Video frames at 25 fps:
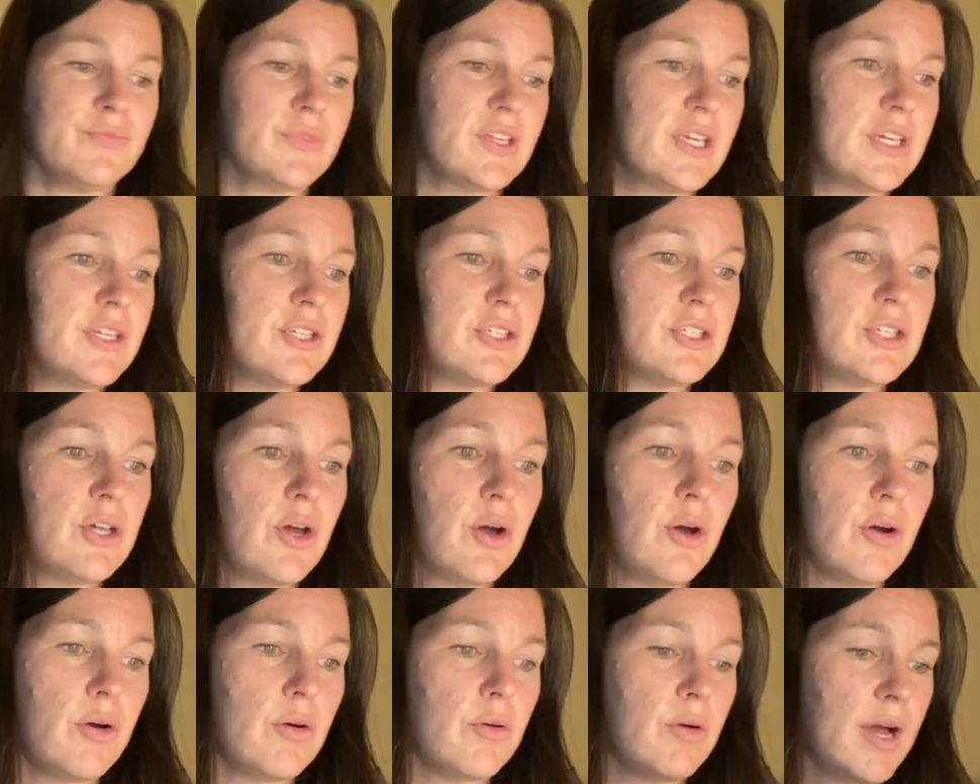
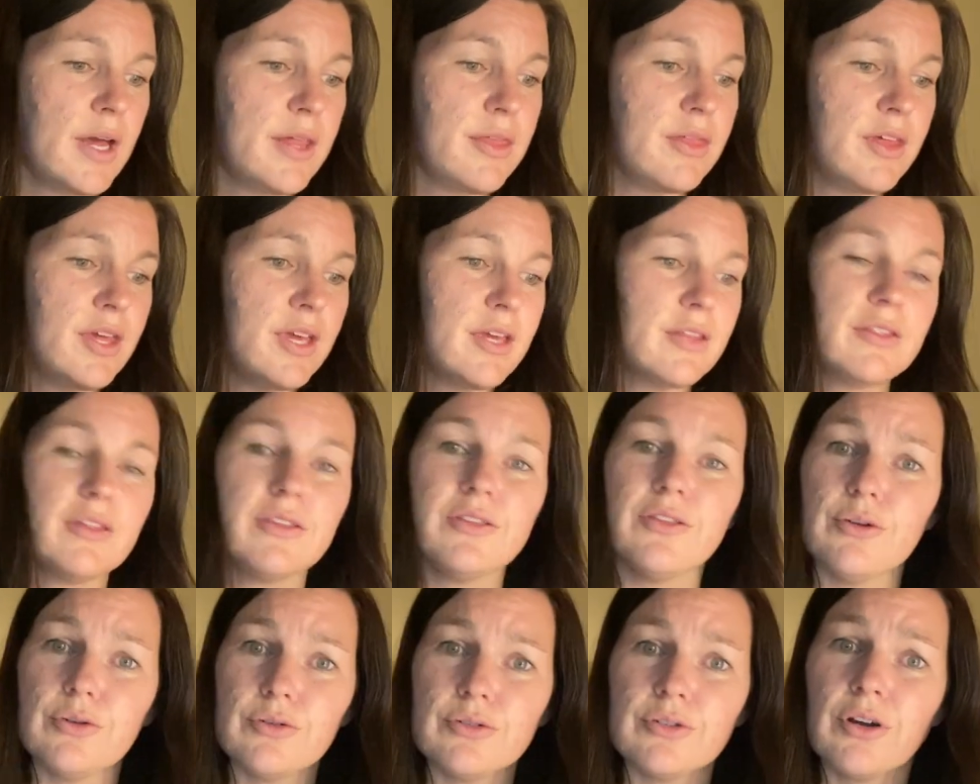So I think that
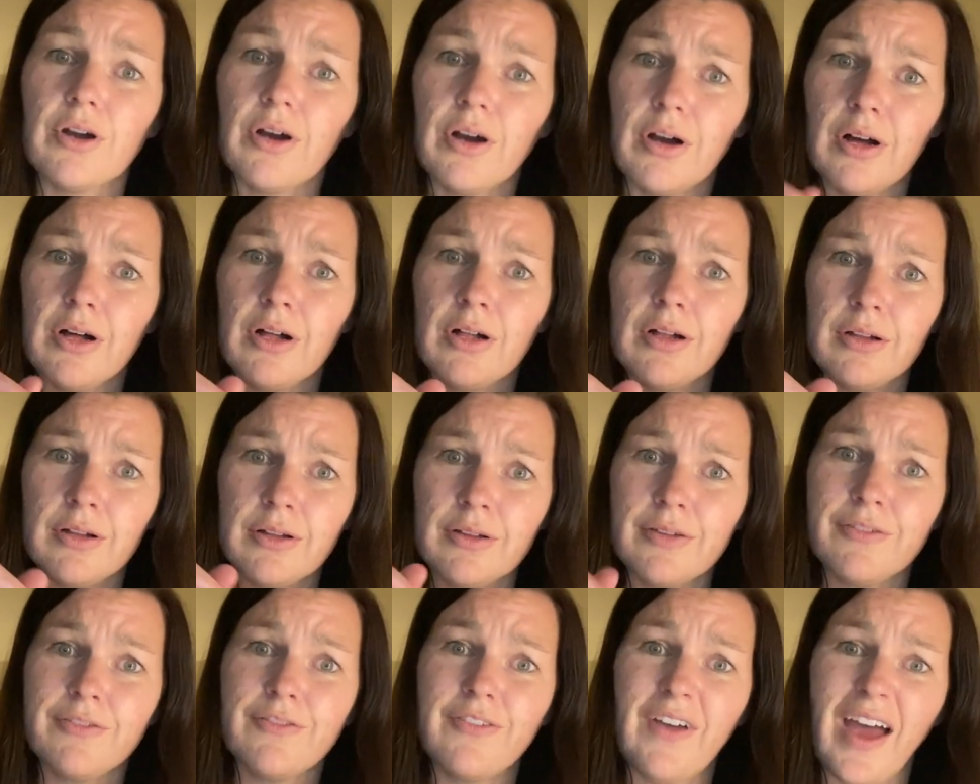those are
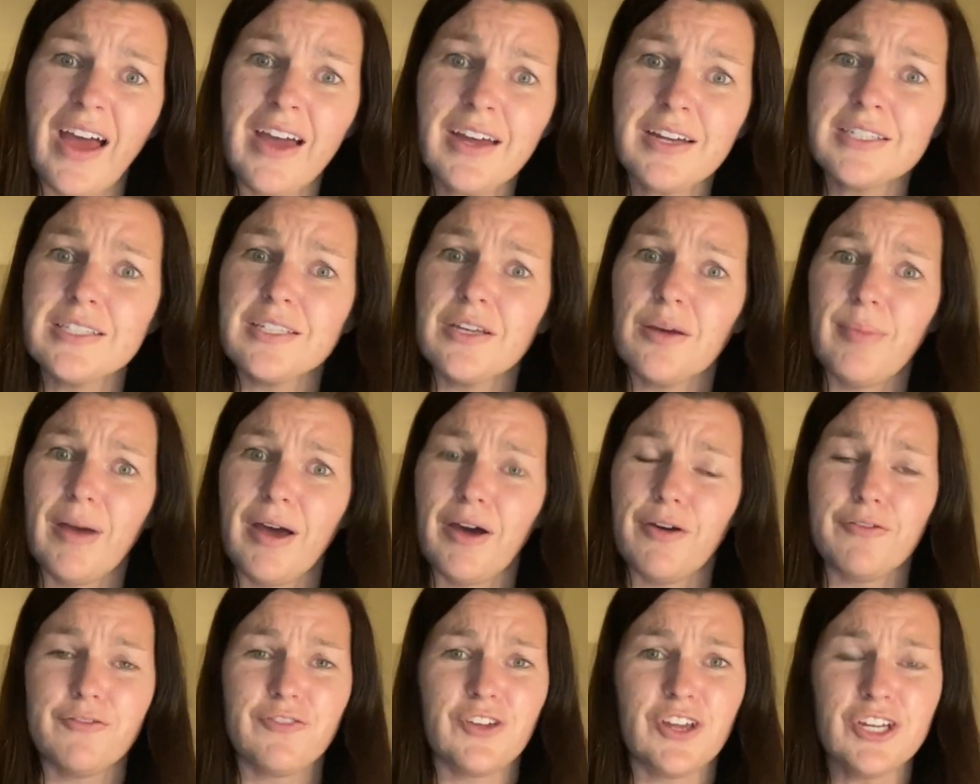all facts
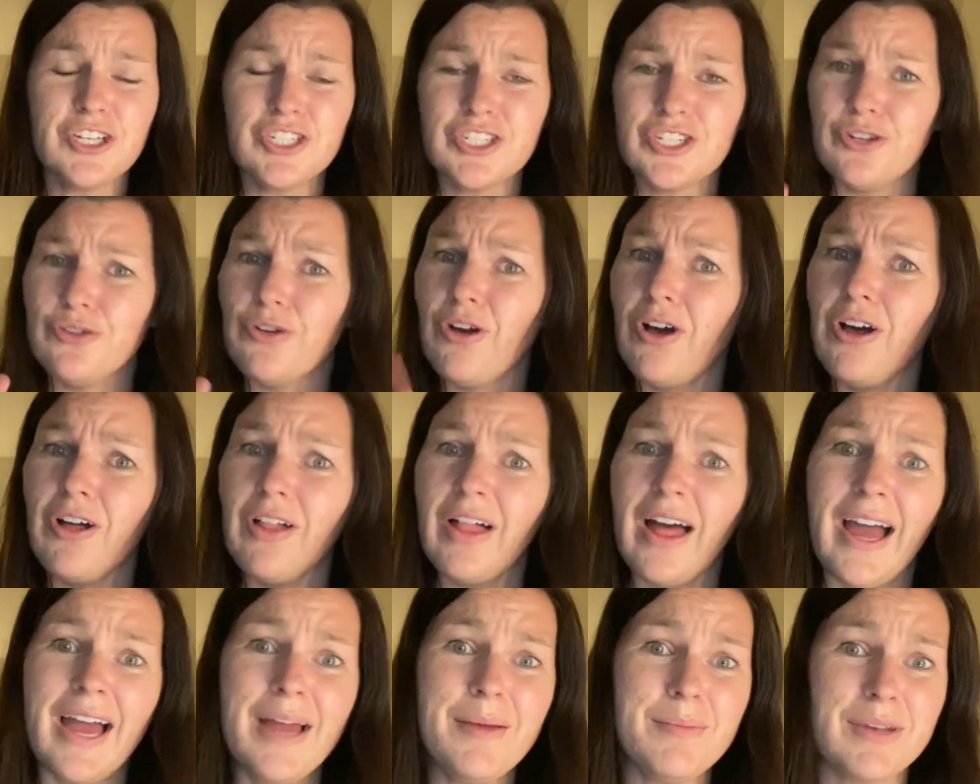about fish. You all,
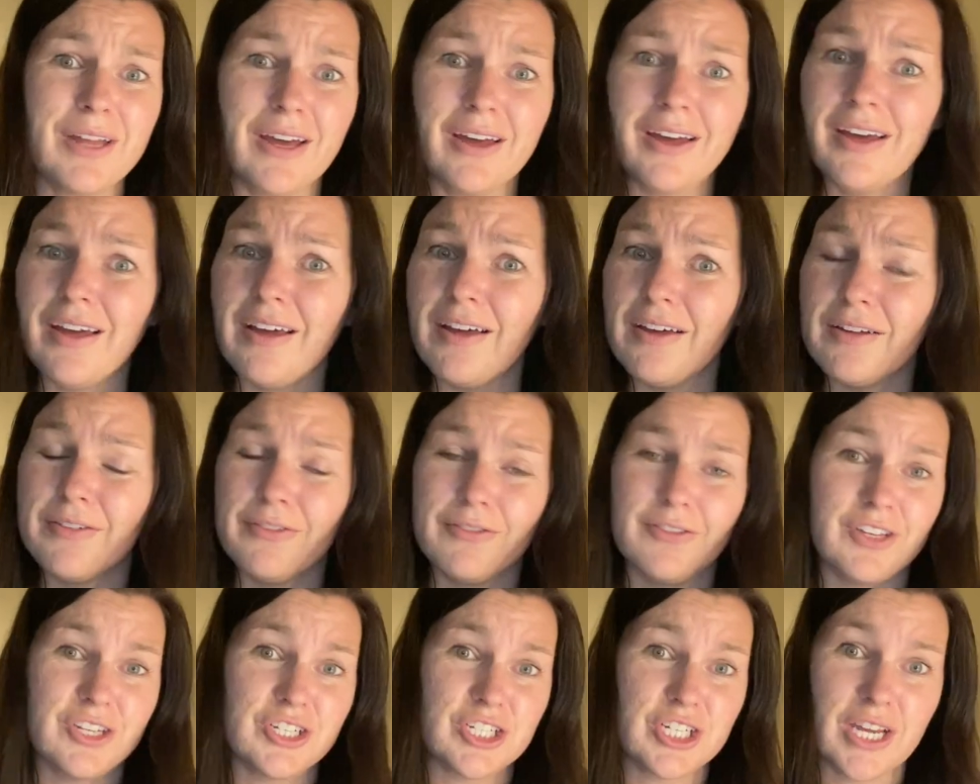I'm not a
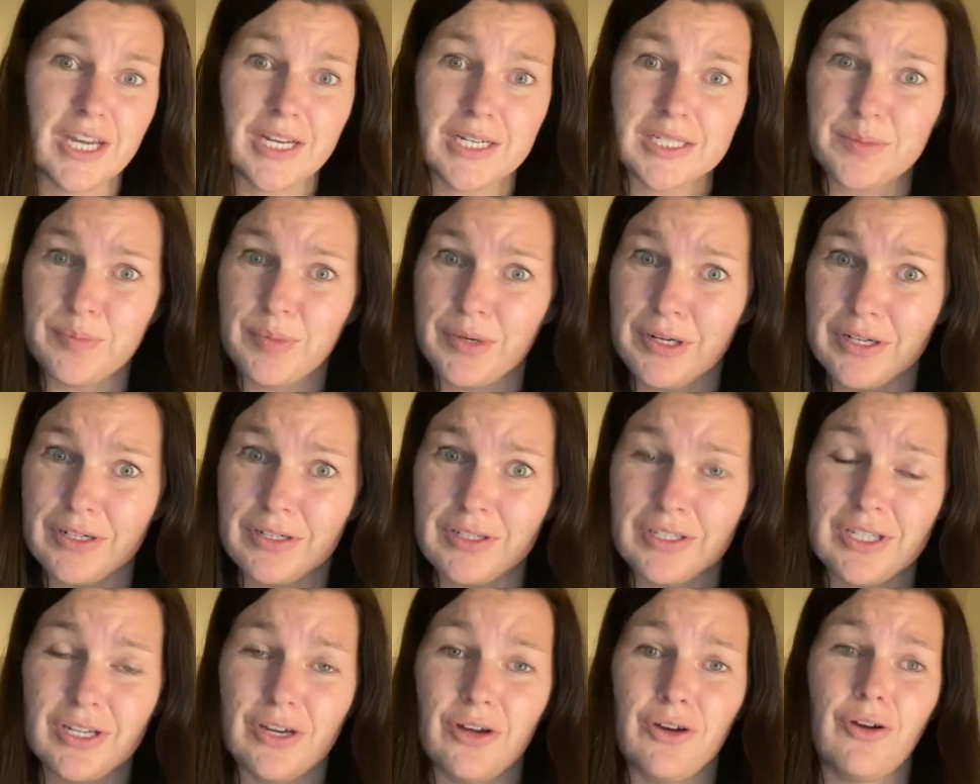fish expert,
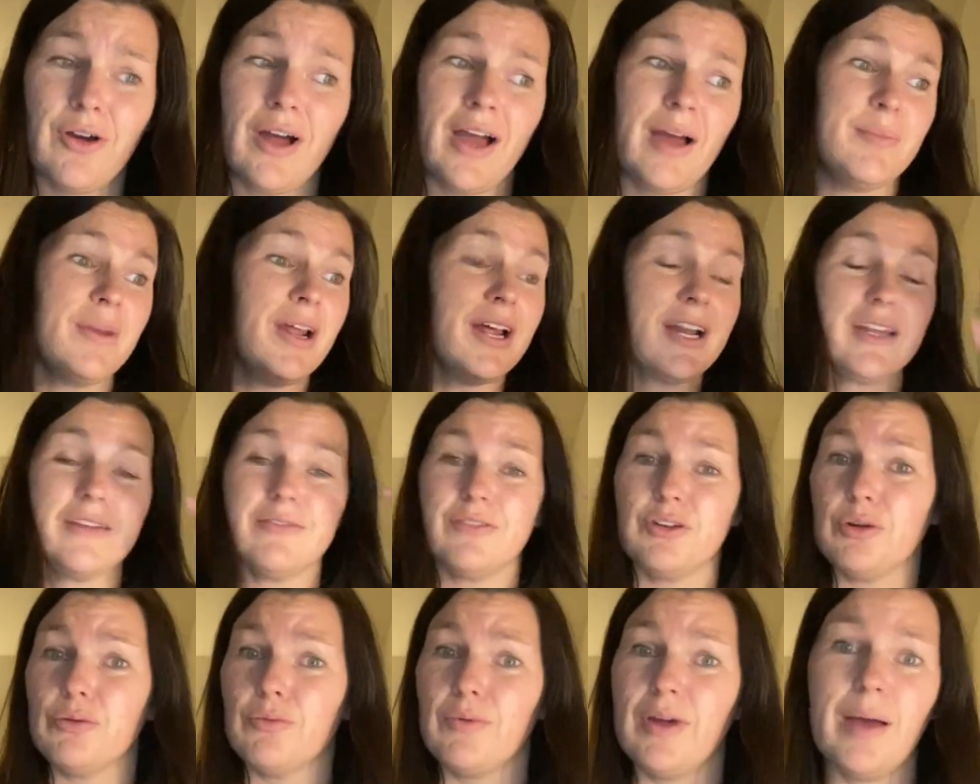so I'm not
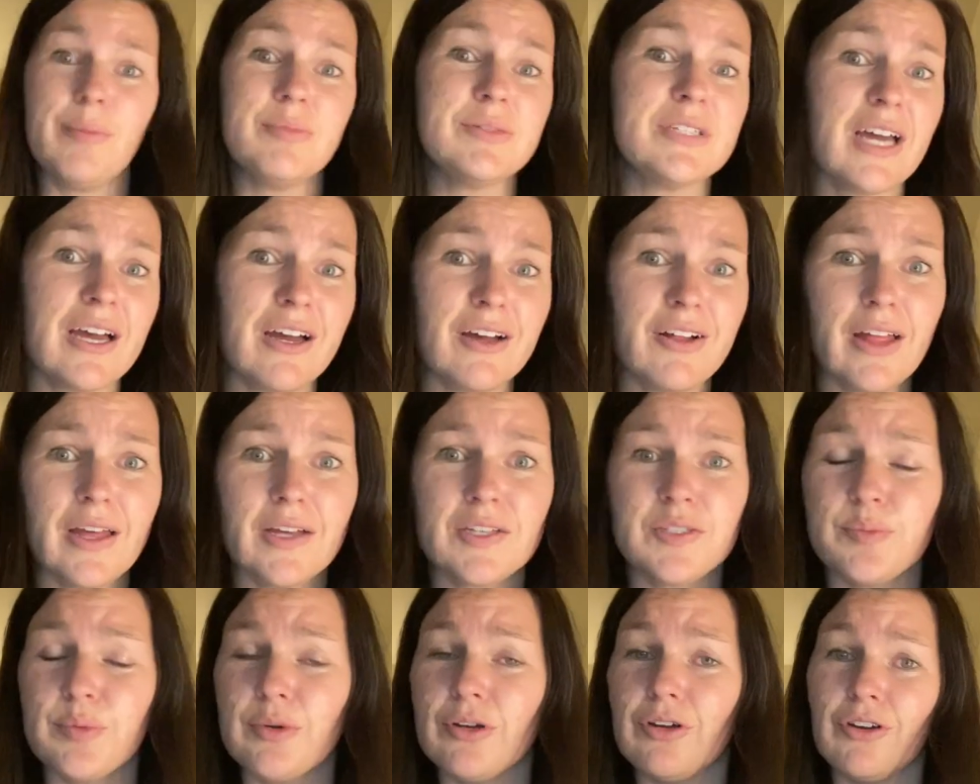even a reptile
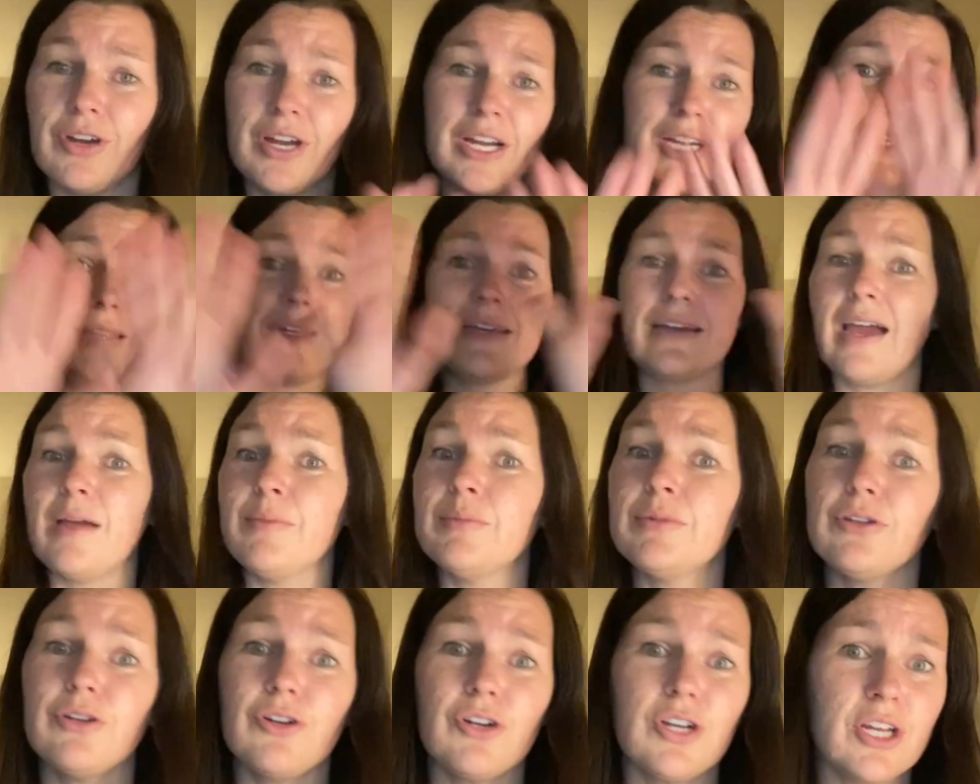expert or anything.
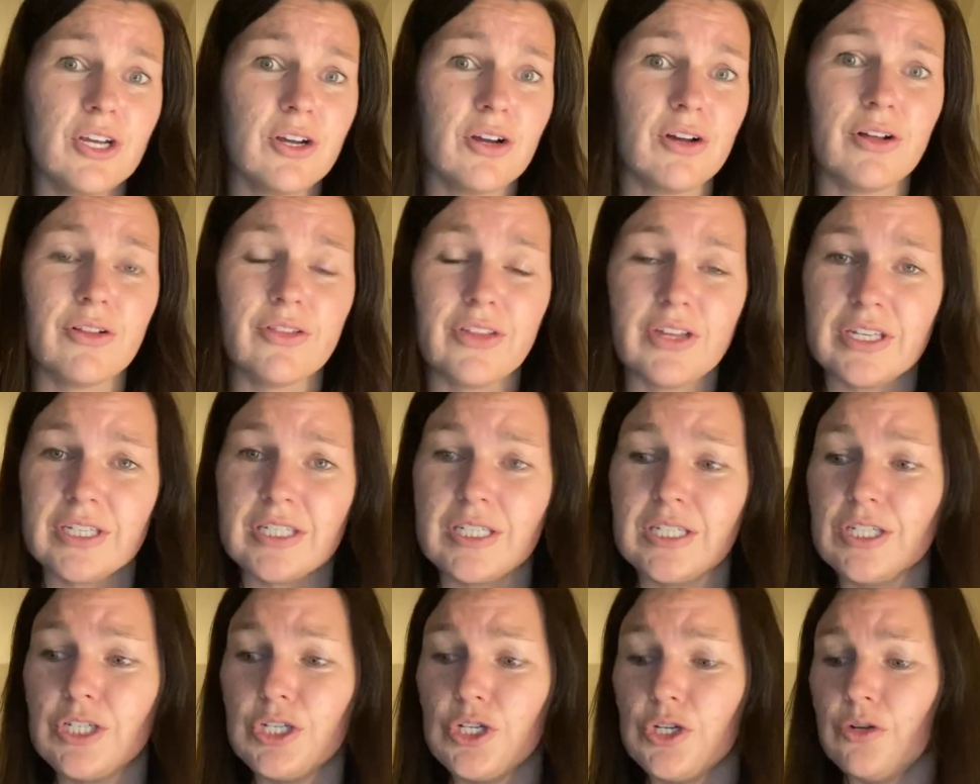I'm learning all
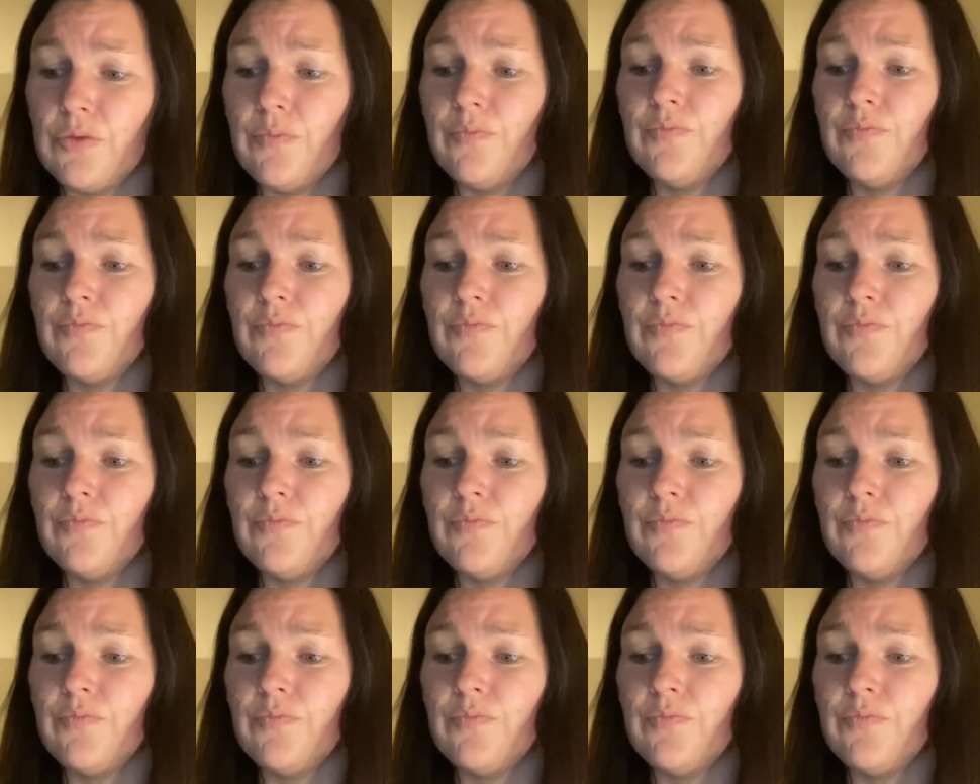this too.